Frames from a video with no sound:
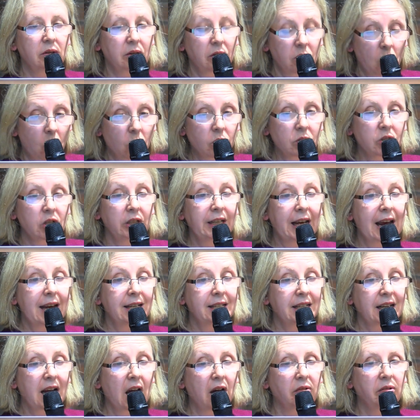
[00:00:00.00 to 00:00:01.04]
not
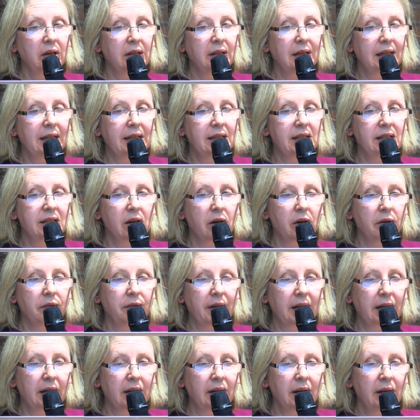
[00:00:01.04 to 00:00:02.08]
yet currently
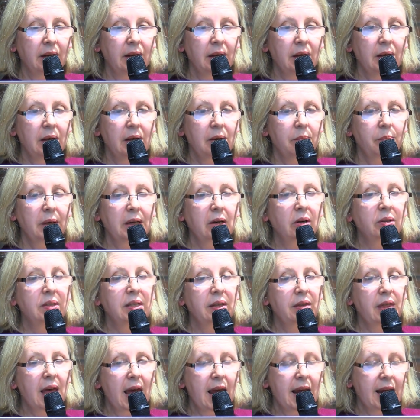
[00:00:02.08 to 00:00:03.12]
serving,
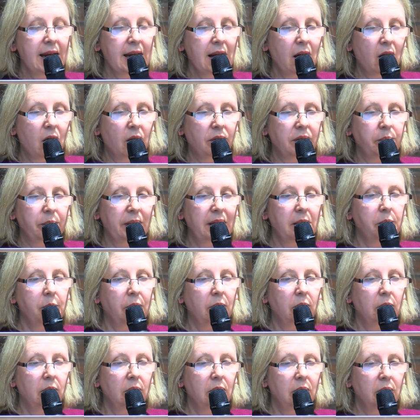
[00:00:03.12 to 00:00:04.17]
because they are the
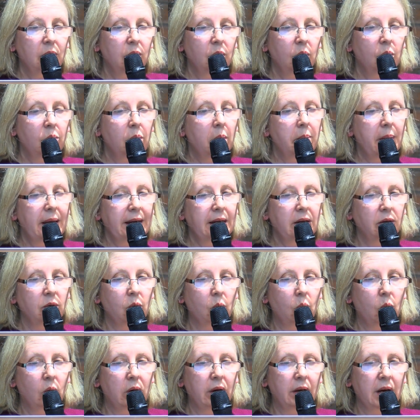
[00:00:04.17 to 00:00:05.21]
people who will make an
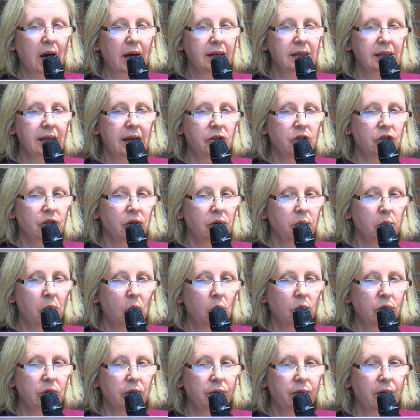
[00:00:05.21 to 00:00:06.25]
organization
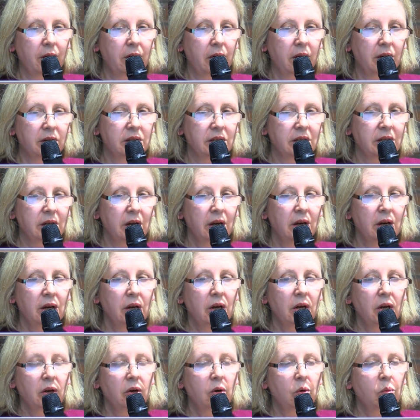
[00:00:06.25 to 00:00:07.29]
more diverse,
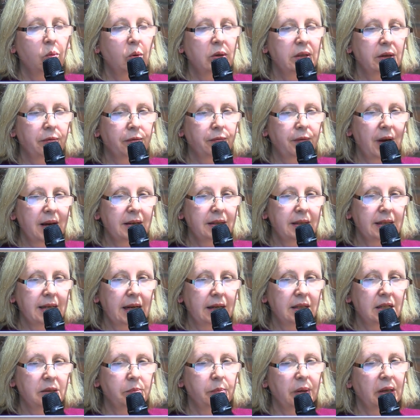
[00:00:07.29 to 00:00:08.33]
who will defend
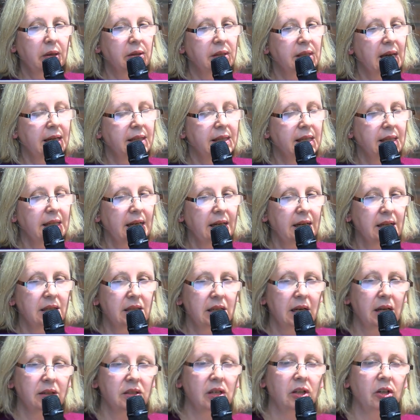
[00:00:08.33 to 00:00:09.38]
it because they see it
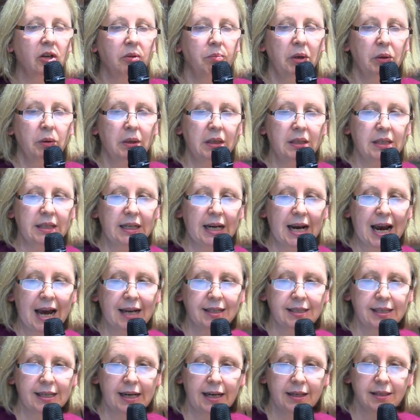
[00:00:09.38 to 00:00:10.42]
as a community
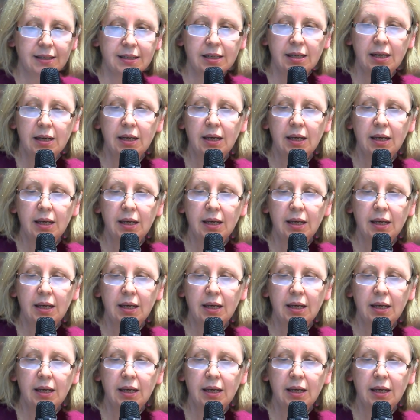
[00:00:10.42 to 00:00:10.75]
asset.